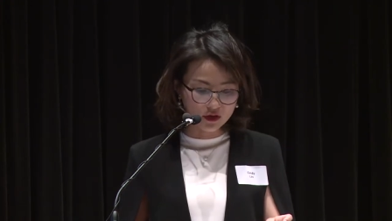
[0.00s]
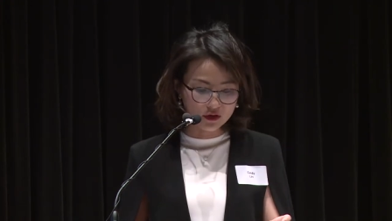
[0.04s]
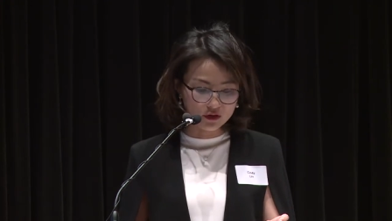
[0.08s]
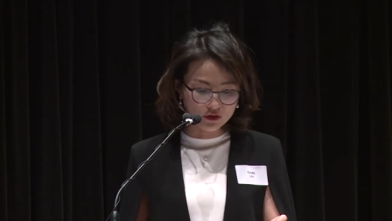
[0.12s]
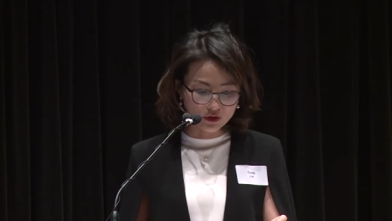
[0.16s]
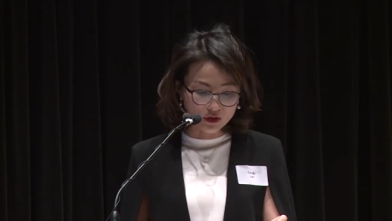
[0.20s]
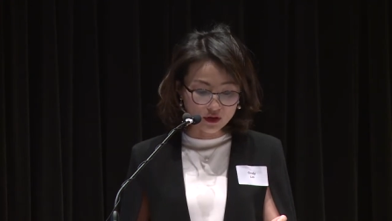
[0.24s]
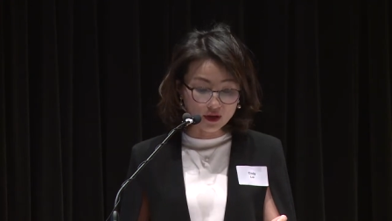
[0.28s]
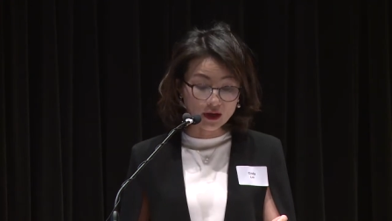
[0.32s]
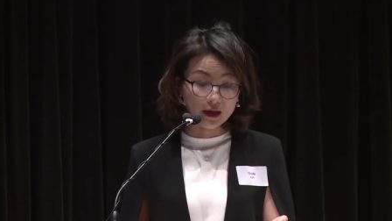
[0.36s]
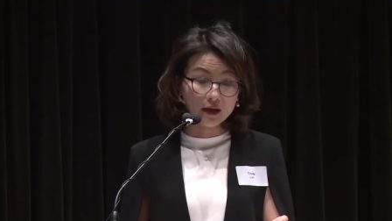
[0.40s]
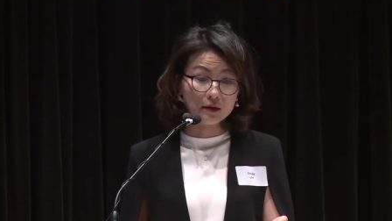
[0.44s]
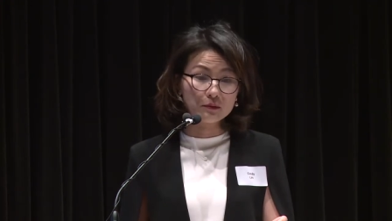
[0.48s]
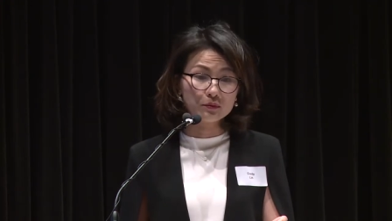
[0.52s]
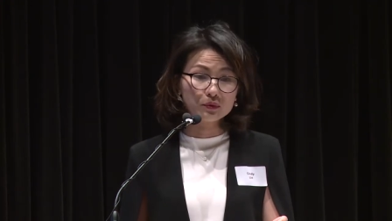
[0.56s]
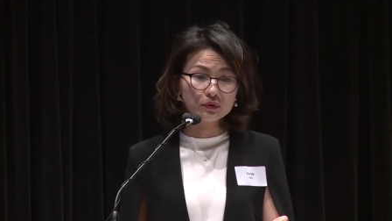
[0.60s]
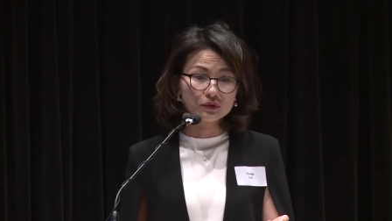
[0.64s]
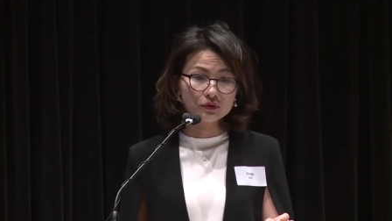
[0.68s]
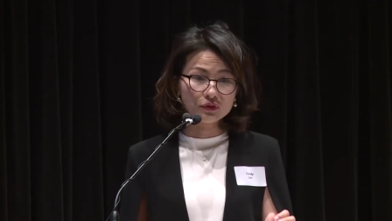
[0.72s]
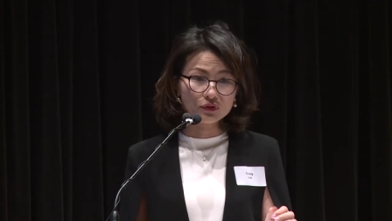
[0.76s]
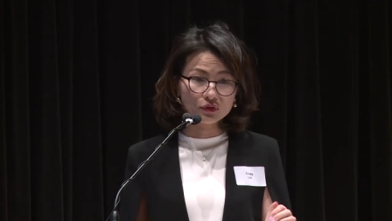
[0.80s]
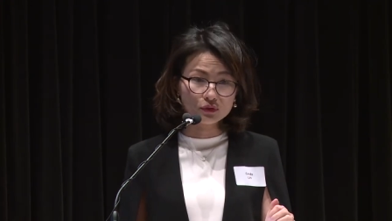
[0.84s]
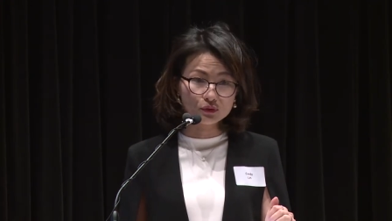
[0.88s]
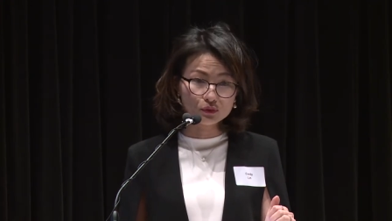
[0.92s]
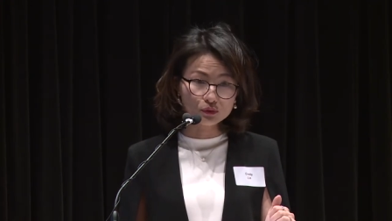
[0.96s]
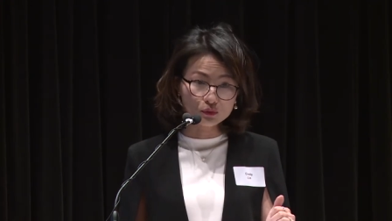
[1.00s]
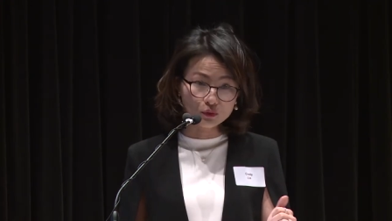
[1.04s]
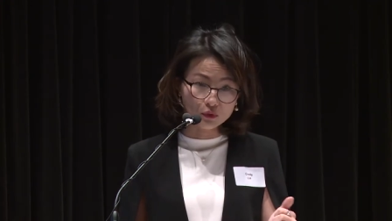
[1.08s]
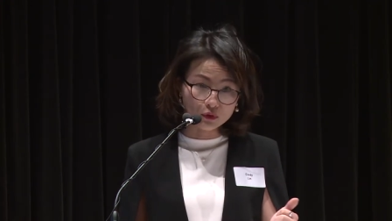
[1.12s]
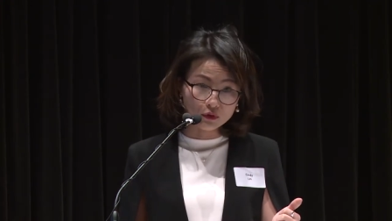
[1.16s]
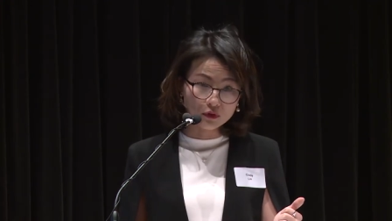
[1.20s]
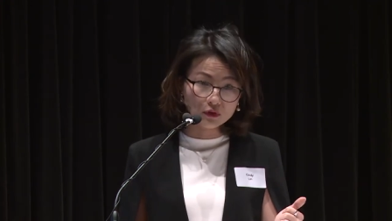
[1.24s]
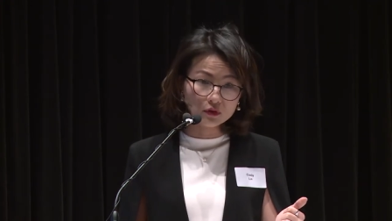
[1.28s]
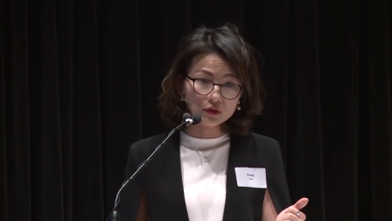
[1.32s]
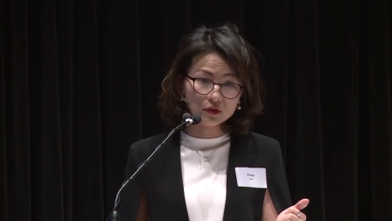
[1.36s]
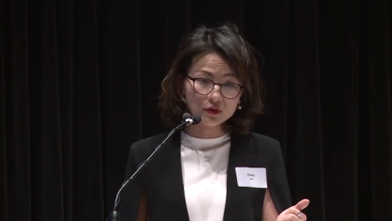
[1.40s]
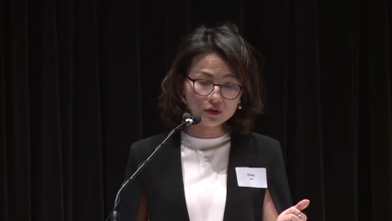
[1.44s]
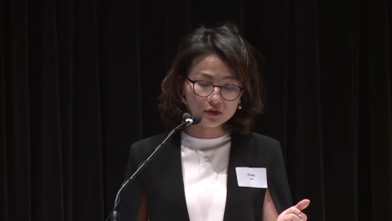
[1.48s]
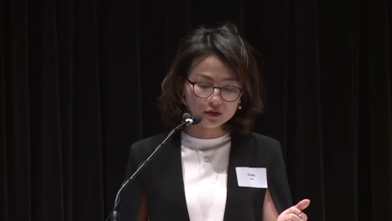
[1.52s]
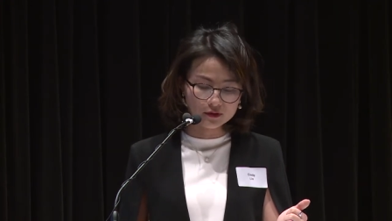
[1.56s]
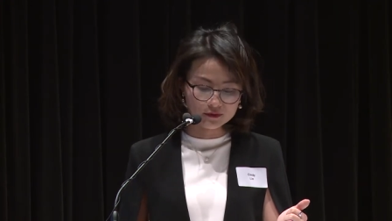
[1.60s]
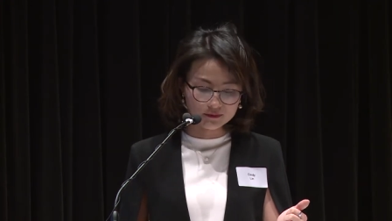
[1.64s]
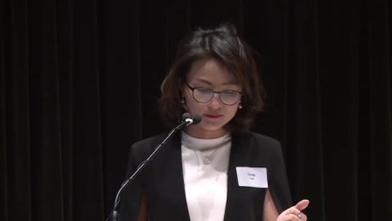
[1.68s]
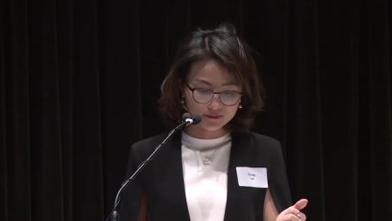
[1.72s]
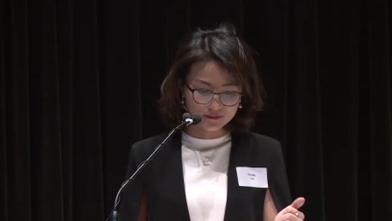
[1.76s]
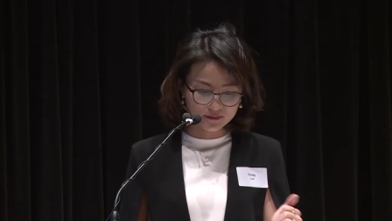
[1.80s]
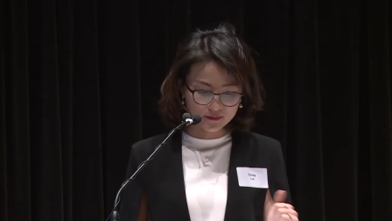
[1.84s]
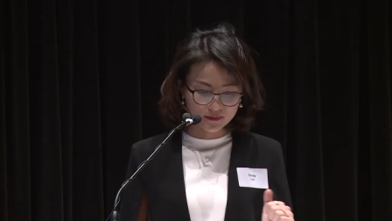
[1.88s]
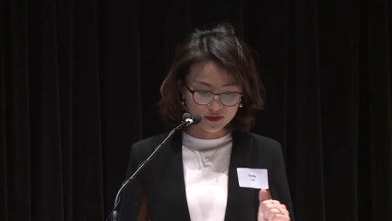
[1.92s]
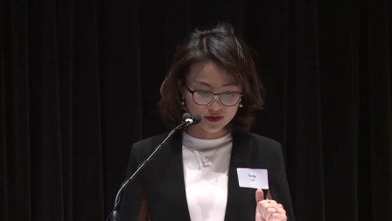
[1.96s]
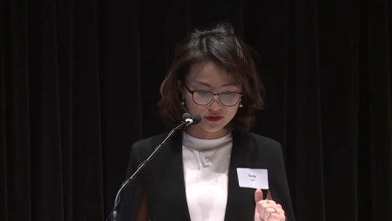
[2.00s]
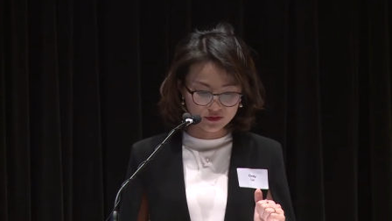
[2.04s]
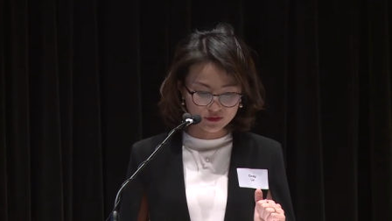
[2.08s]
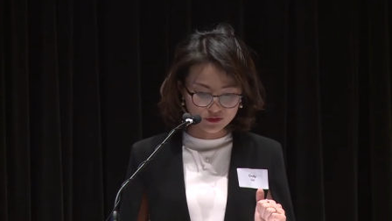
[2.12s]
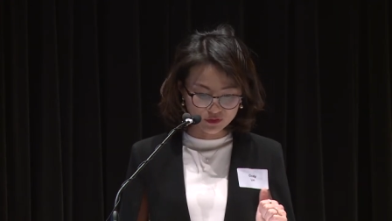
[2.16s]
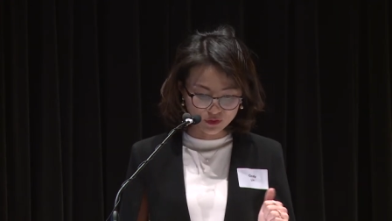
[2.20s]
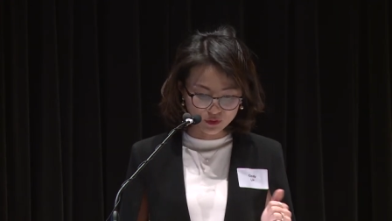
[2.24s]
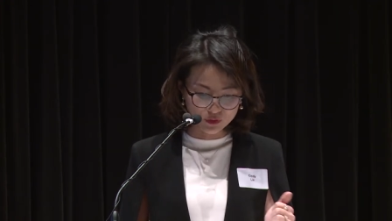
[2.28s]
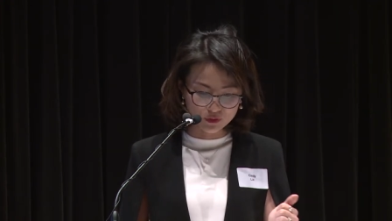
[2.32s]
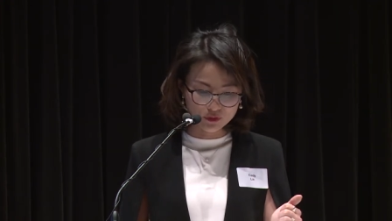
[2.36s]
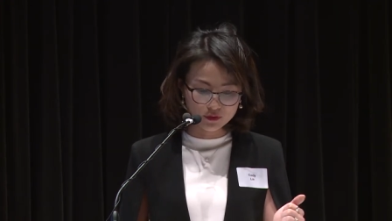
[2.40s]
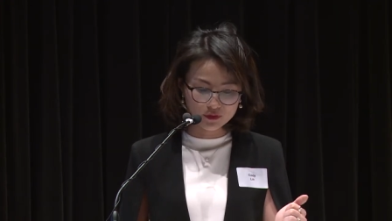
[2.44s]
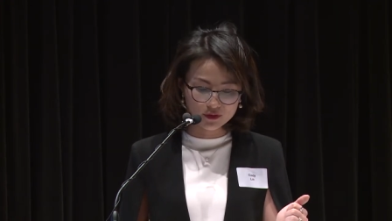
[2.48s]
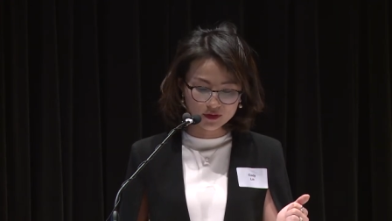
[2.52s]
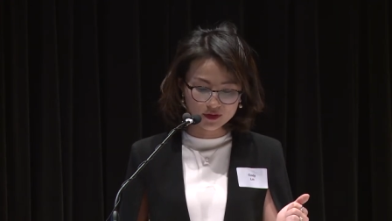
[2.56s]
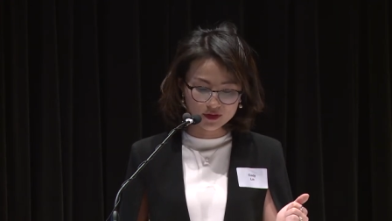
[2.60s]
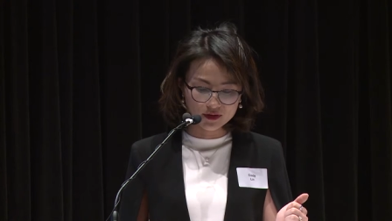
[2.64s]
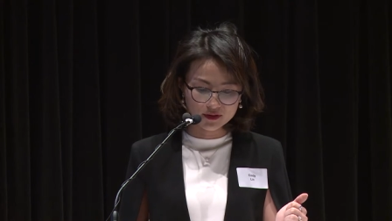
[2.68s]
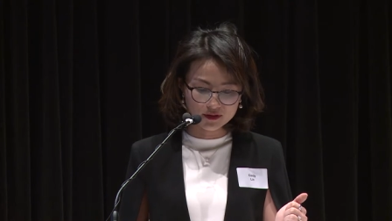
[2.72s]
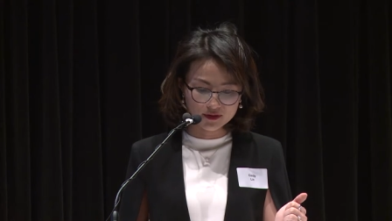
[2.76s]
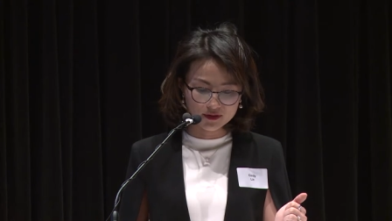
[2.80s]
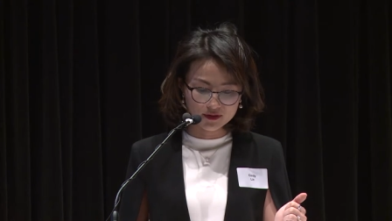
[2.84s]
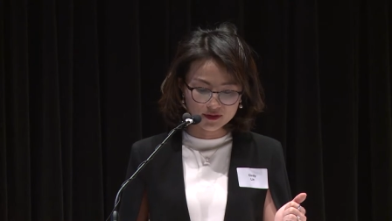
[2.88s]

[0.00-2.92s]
not able to walk, talk,